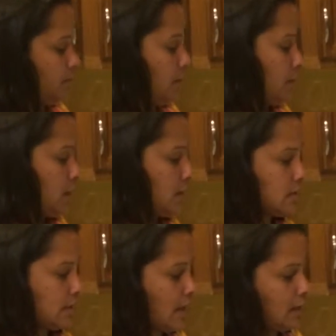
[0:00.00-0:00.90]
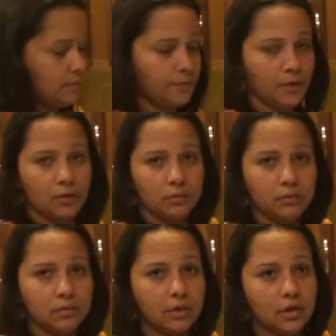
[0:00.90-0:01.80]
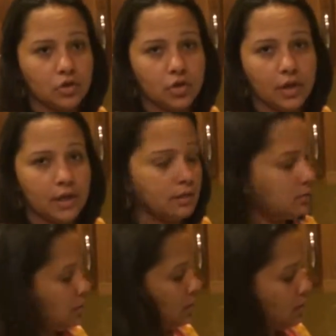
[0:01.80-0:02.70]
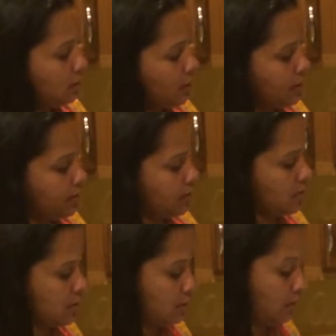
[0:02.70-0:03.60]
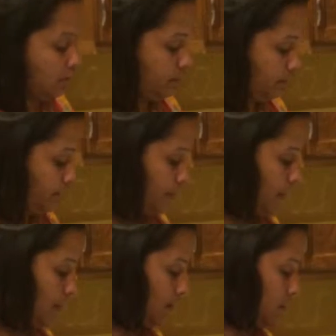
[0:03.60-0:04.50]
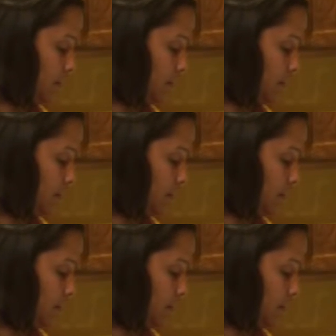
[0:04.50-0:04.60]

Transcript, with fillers: from it, is I fill a tray with some of